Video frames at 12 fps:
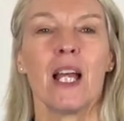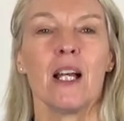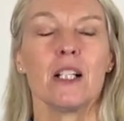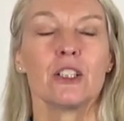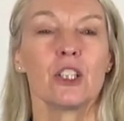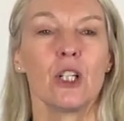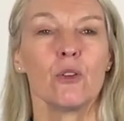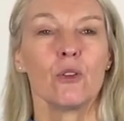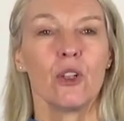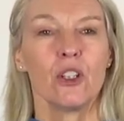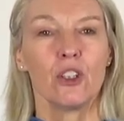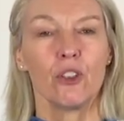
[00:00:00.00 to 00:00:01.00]
So
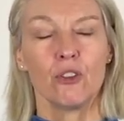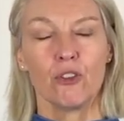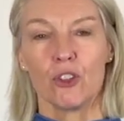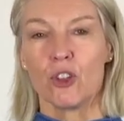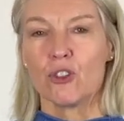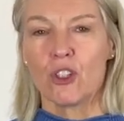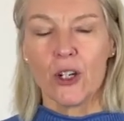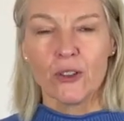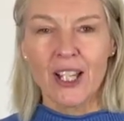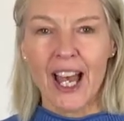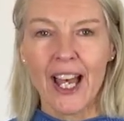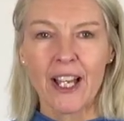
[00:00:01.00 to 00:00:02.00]
you don't
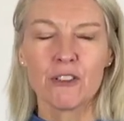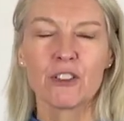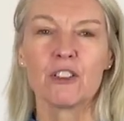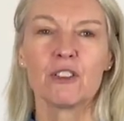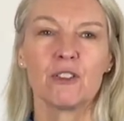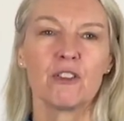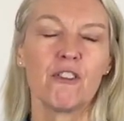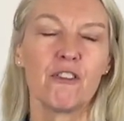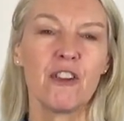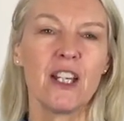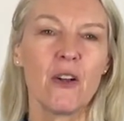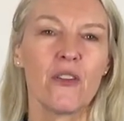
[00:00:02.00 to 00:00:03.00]
have to
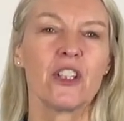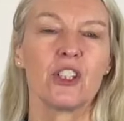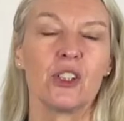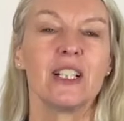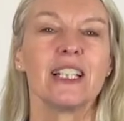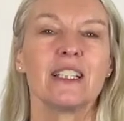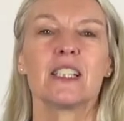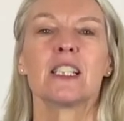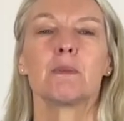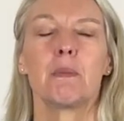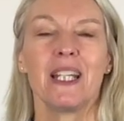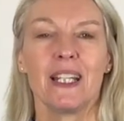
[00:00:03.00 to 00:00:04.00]
feel that you need to
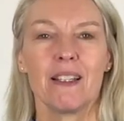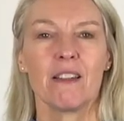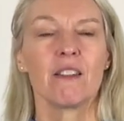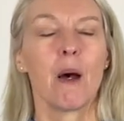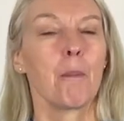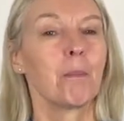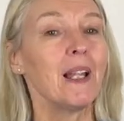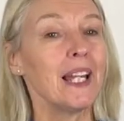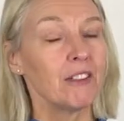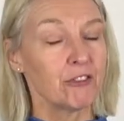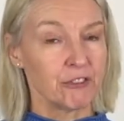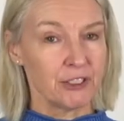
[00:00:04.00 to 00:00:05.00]
speed this up. Play
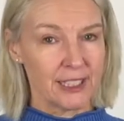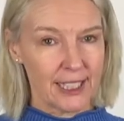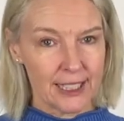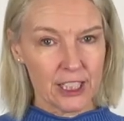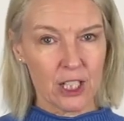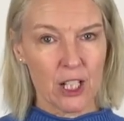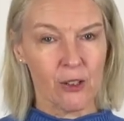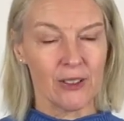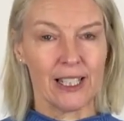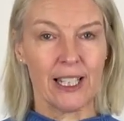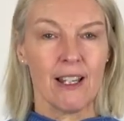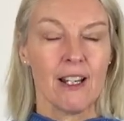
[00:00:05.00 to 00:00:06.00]
it really
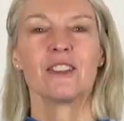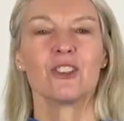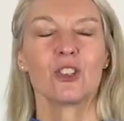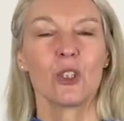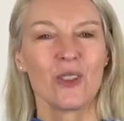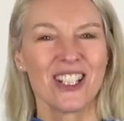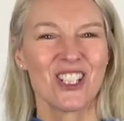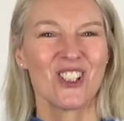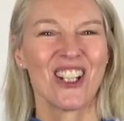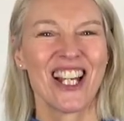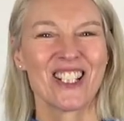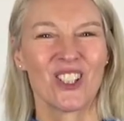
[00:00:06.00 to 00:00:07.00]
slowly so that you
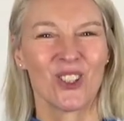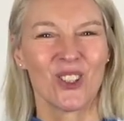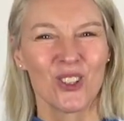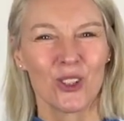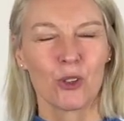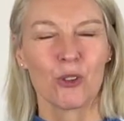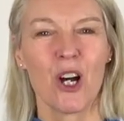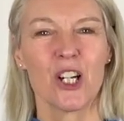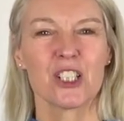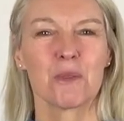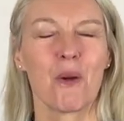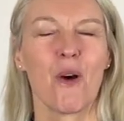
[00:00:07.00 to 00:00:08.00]
get a good
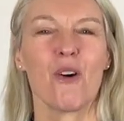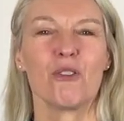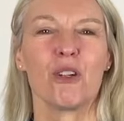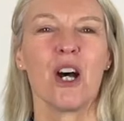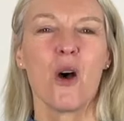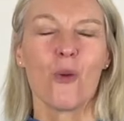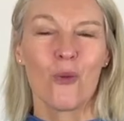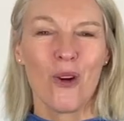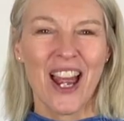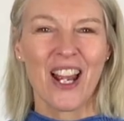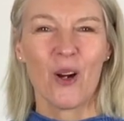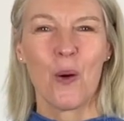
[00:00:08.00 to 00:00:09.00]
grasp of
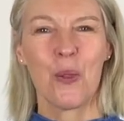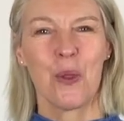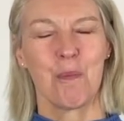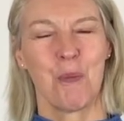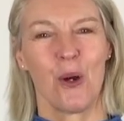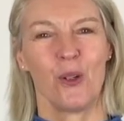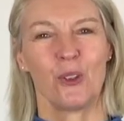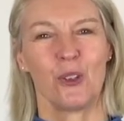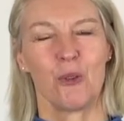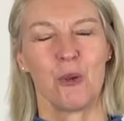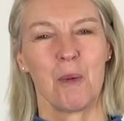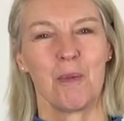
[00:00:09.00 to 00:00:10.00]
where on the bow you
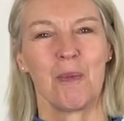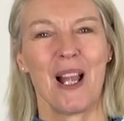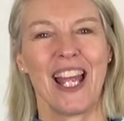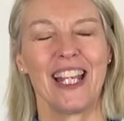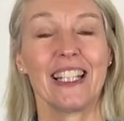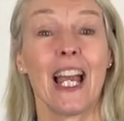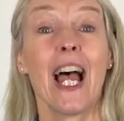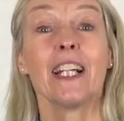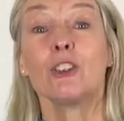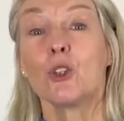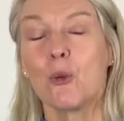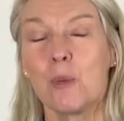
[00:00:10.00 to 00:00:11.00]
were playing, and
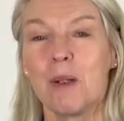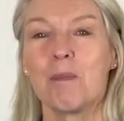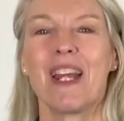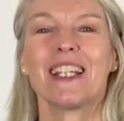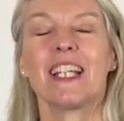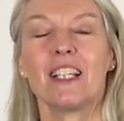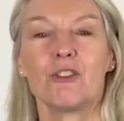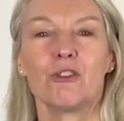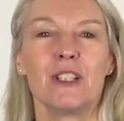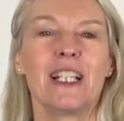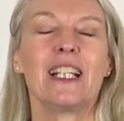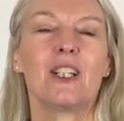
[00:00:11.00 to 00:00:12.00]
you'll be making
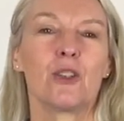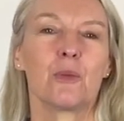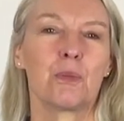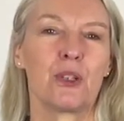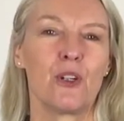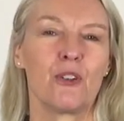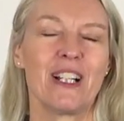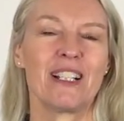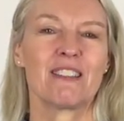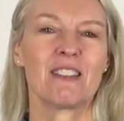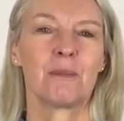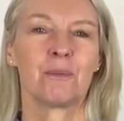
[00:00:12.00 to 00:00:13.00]
really good
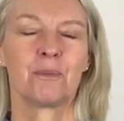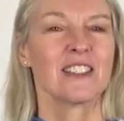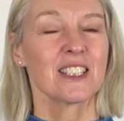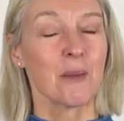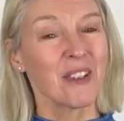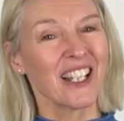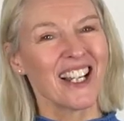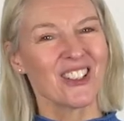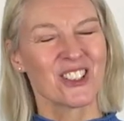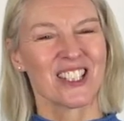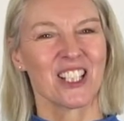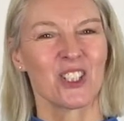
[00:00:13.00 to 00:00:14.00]
progress. Something else
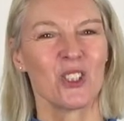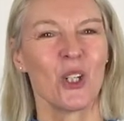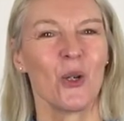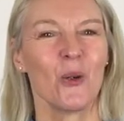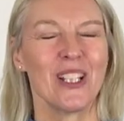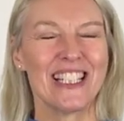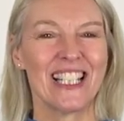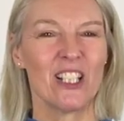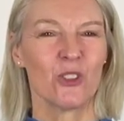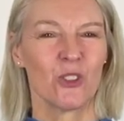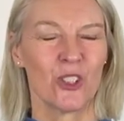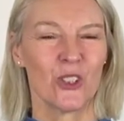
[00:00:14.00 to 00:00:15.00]
that's new is
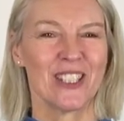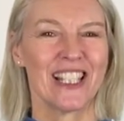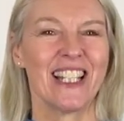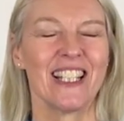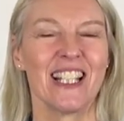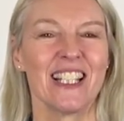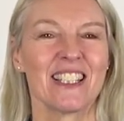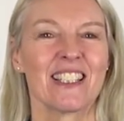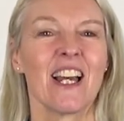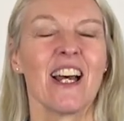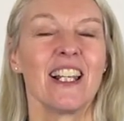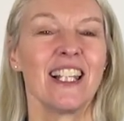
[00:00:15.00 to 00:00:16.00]
introduced in this
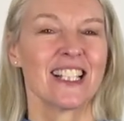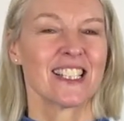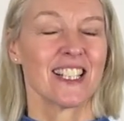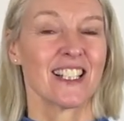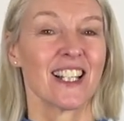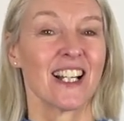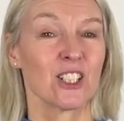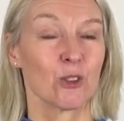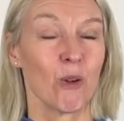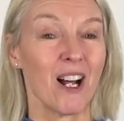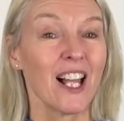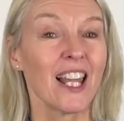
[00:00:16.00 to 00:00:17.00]
lesson as
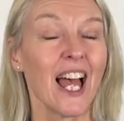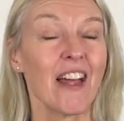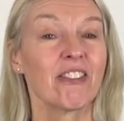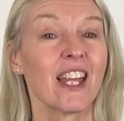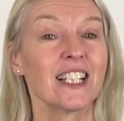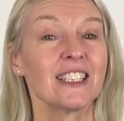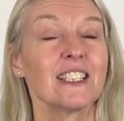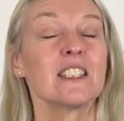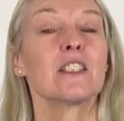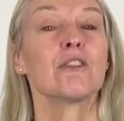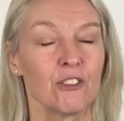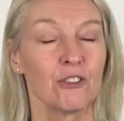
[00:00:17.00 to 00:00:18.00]
well, and that is
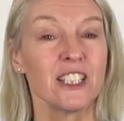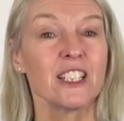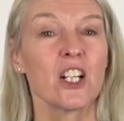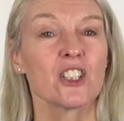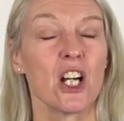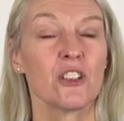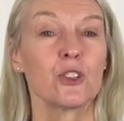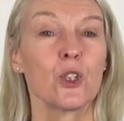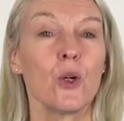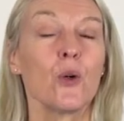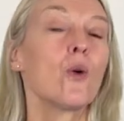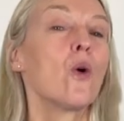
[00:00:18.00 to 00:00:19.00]
the
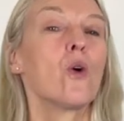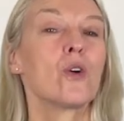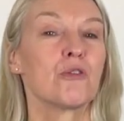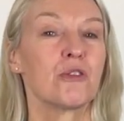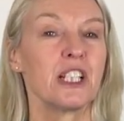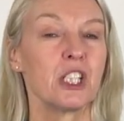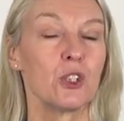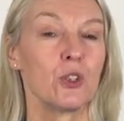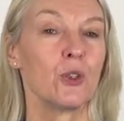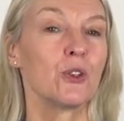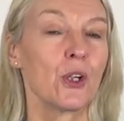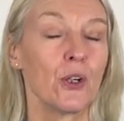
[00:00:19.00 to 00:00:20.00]
ritardando or
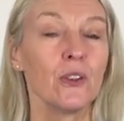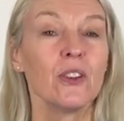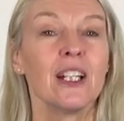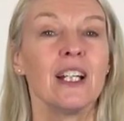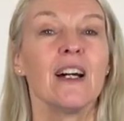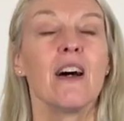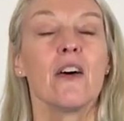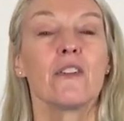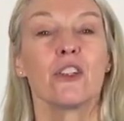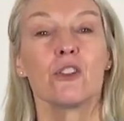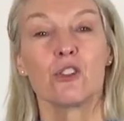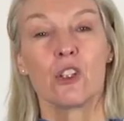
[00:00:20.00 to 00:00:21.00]
ritenuto,
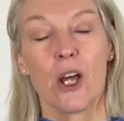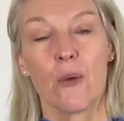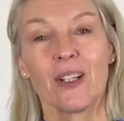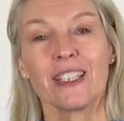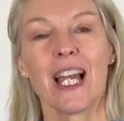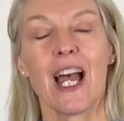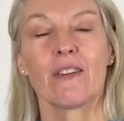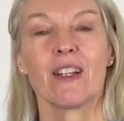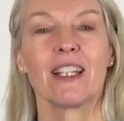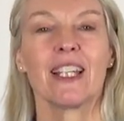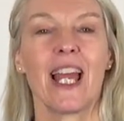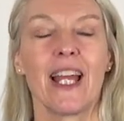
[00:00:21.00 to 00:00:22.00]
the slowing down at
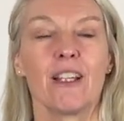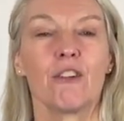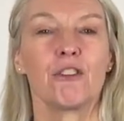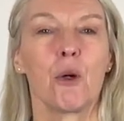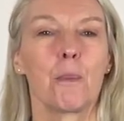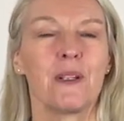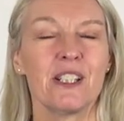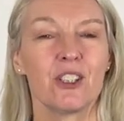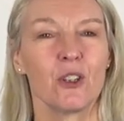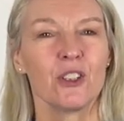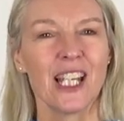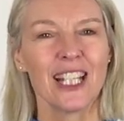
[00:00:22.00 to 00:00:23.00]
the end of your piece. So
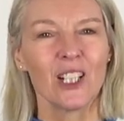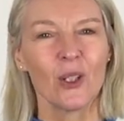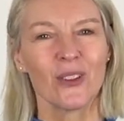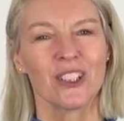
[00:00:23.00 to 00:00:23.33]
take a look